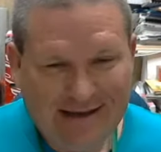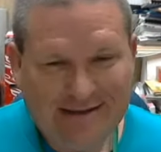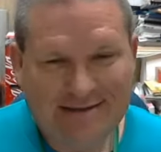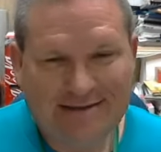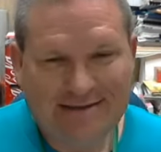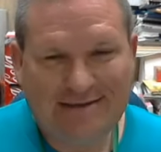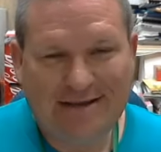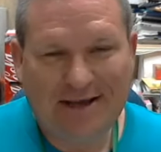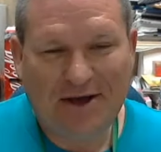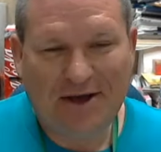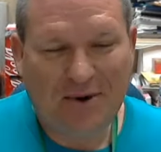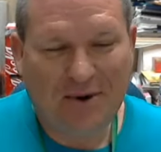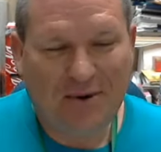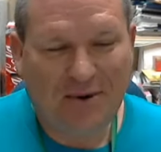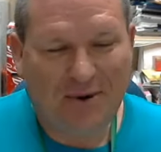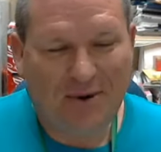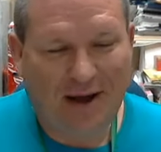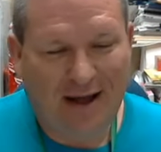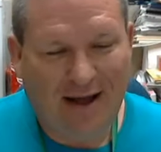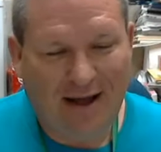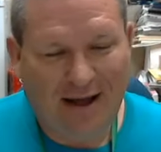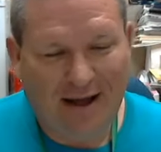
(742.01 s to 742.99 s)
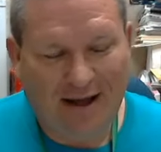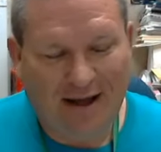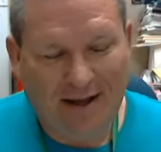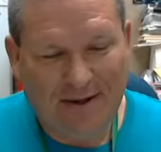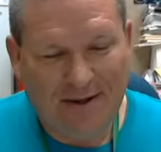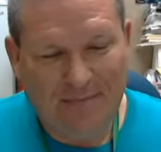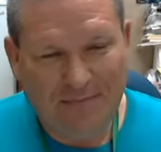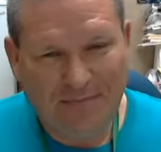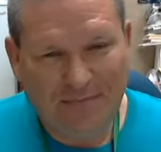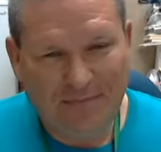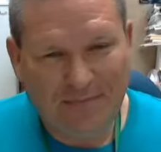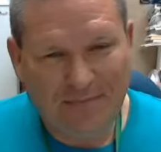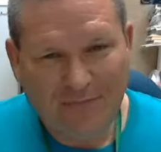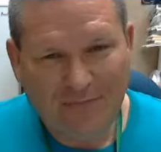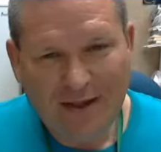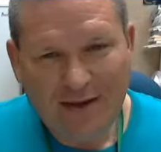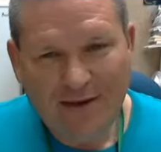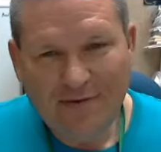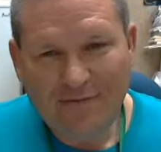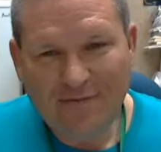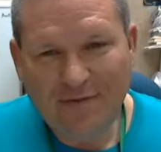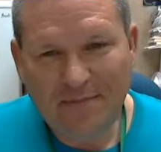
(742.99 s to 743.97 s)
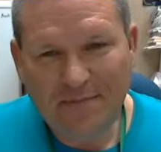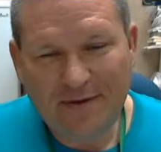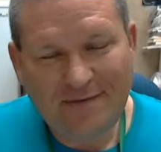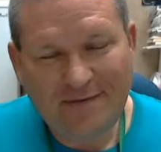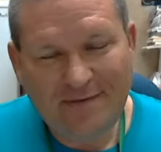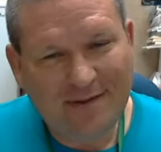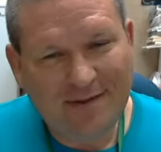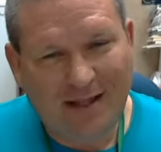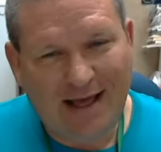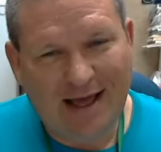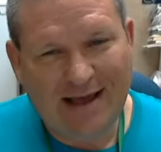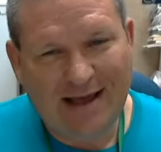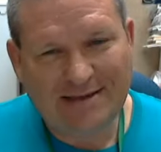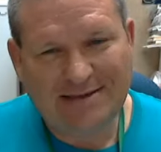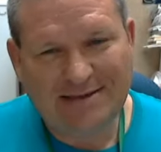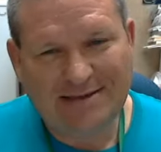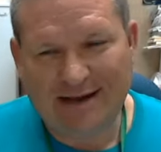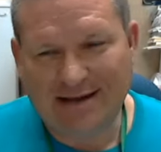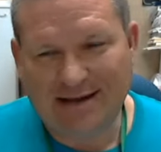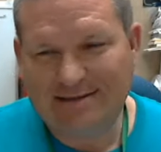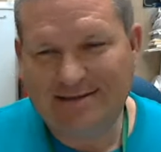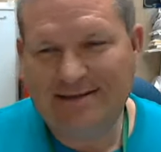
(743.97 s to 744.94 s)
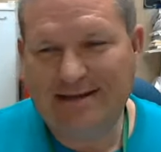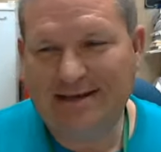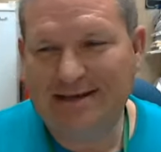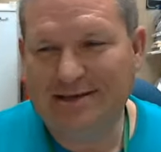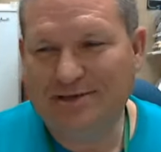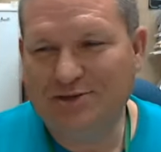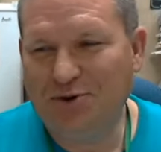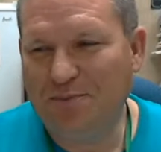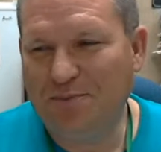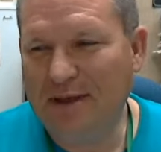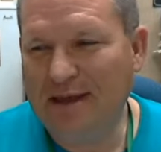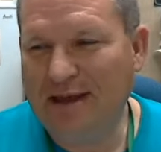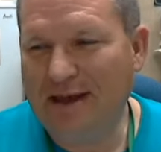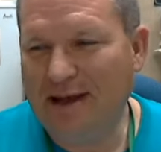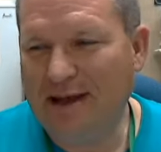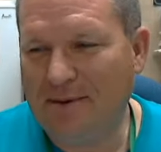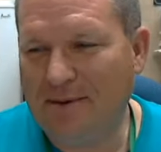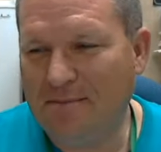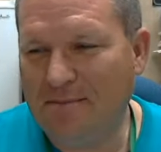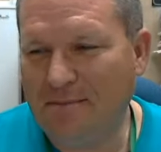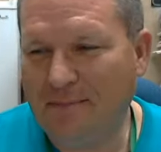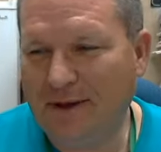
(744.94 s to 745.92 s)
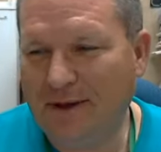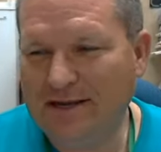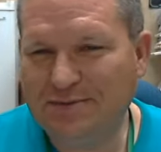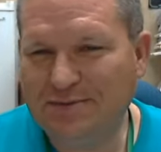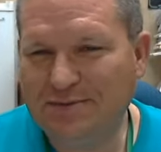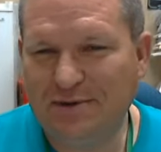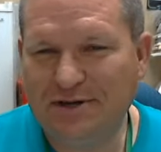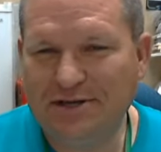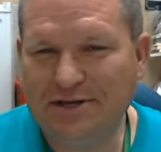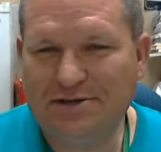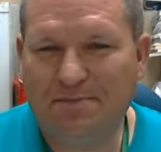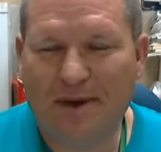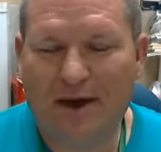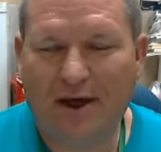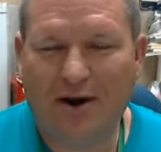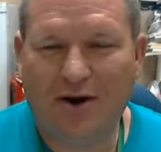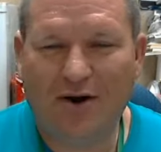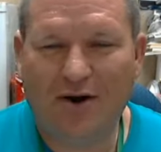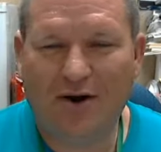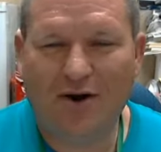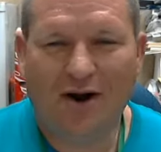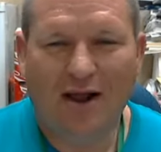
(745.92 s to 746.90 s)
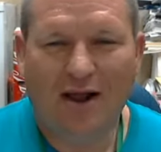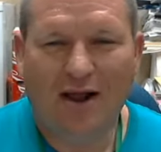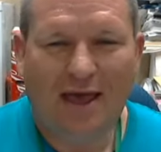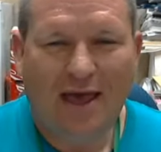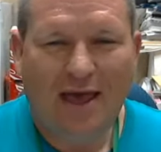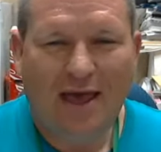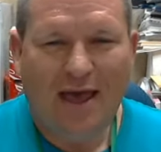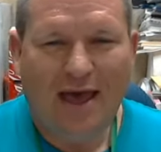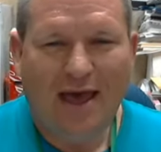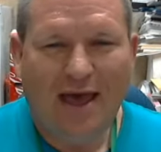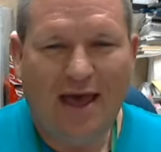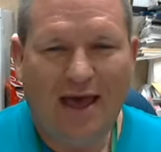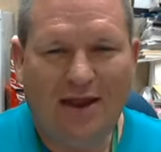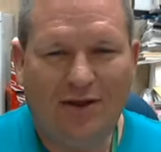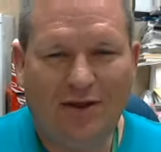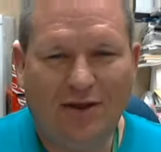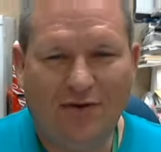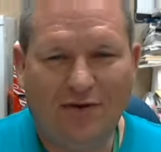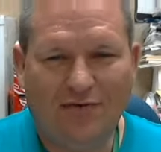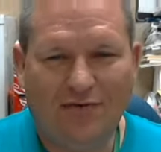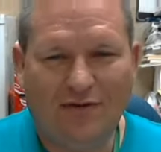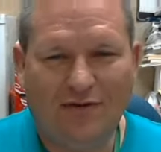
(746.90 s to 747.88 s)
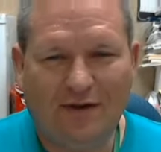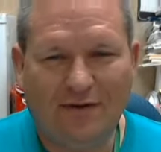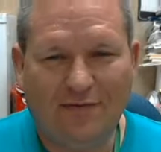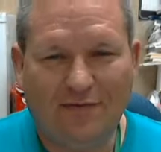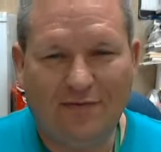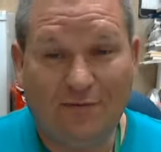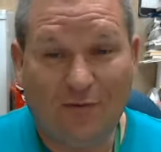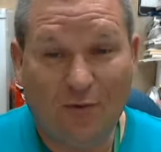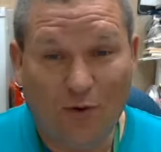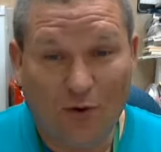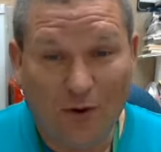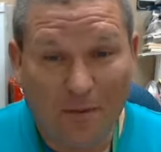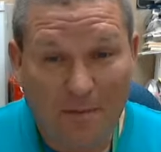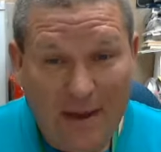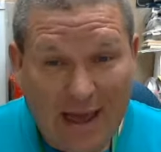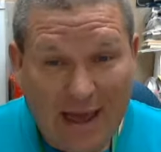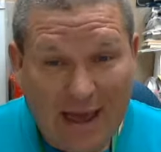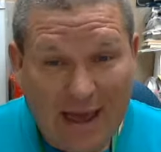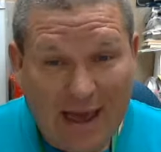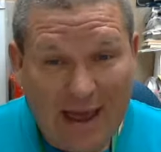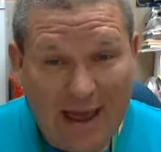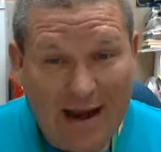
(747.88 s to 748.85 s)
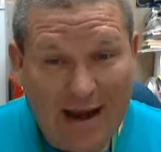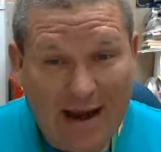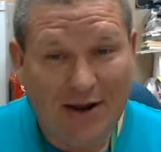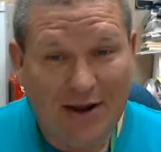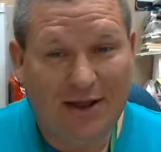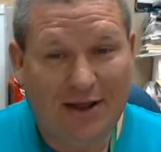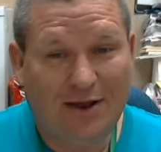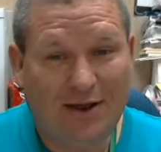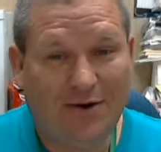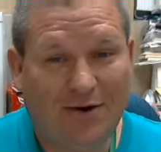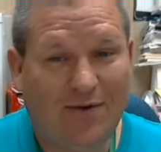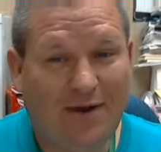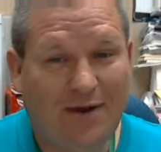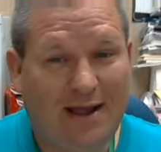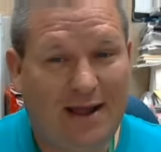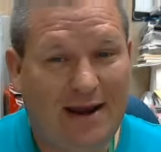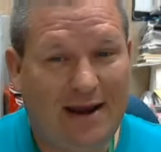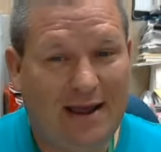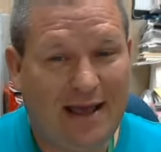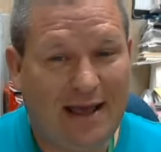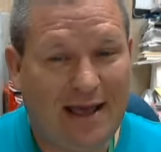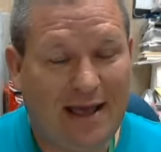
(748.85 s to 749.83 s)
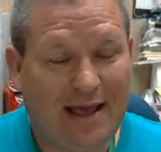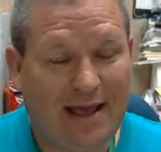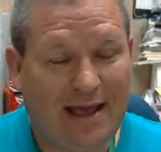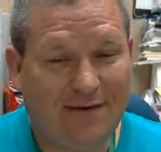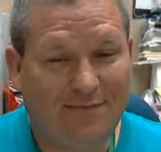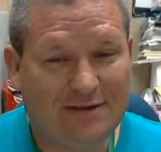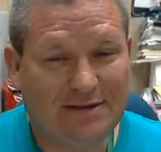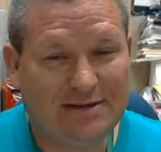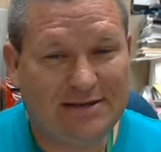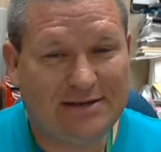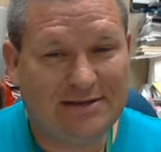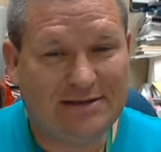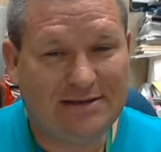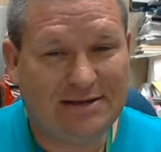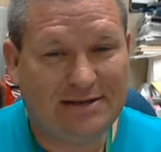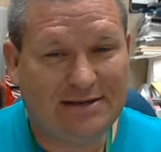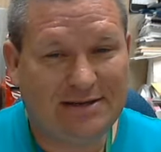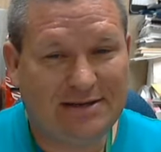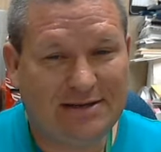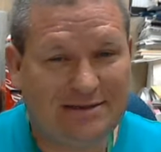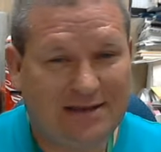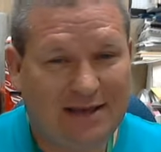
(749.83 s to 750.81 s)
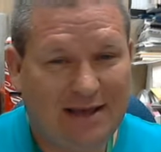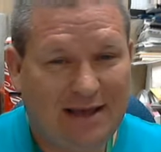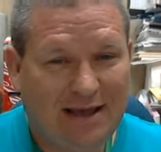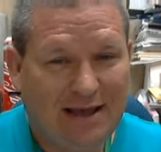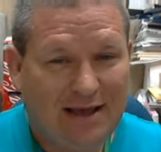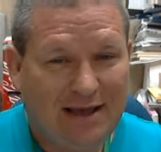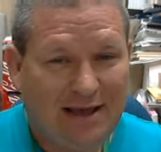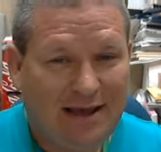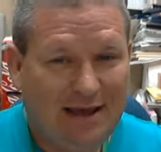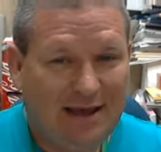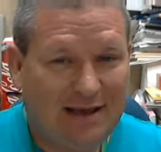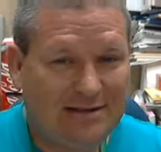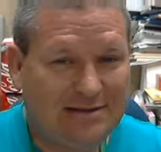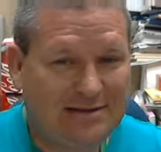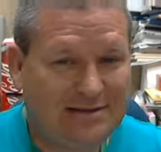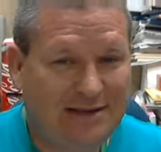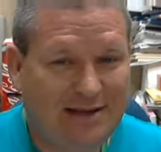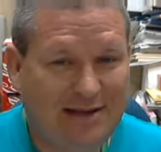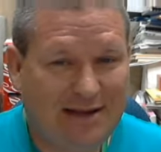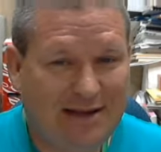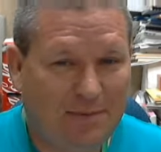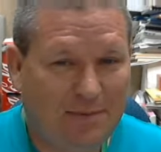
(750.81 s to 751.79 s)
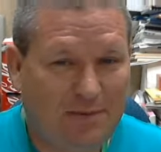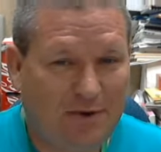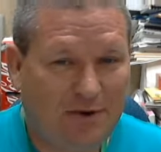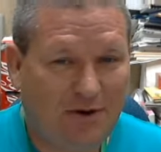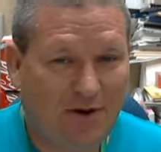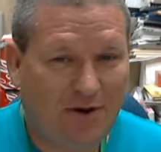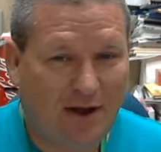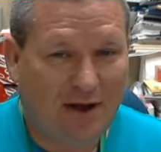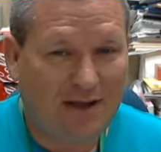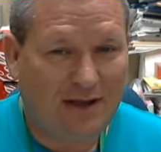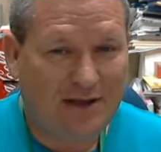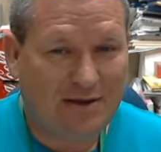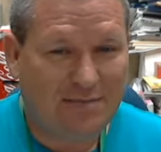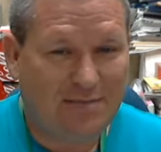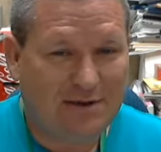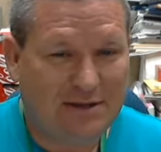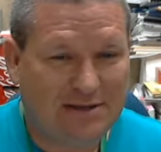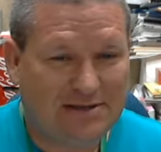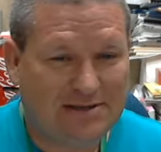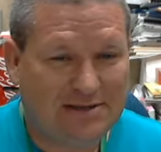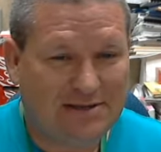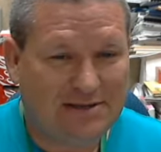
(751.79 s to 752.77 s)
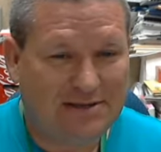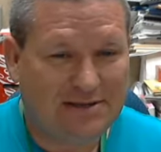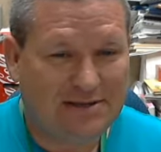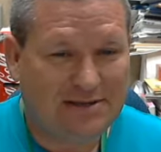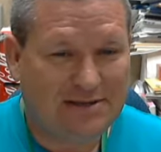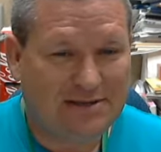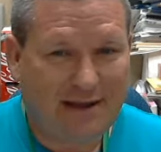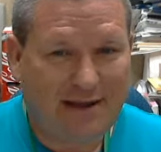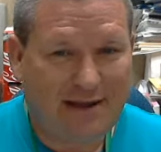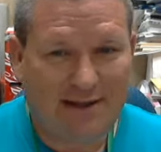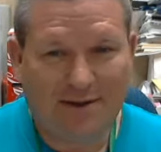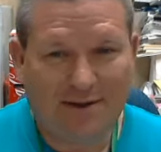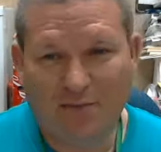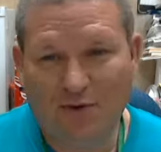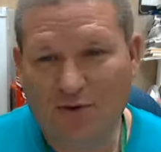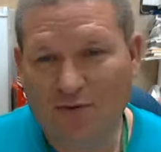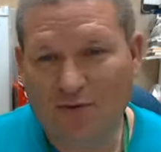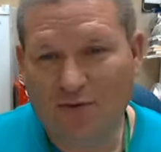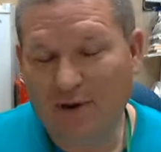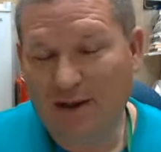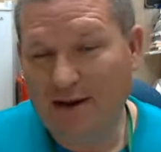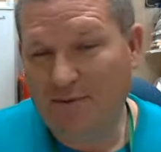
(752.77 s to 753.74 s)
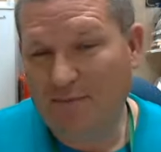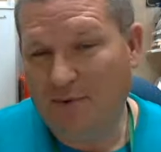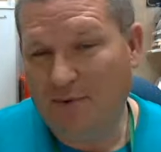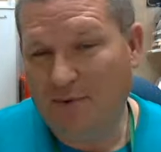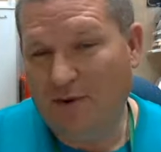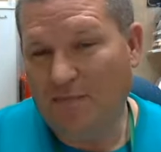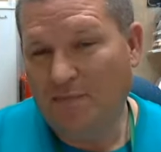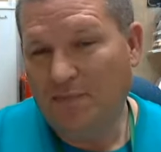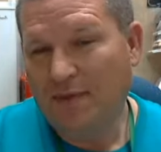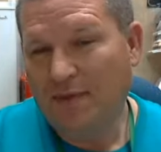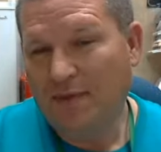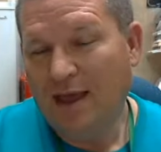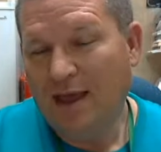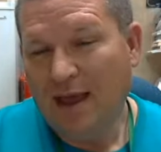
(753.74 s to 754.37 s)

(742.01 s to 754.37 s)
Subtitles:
So from this class, like I said, you'll become much, much better at using format and creating emphasis and in setting up your documents and making them more readable.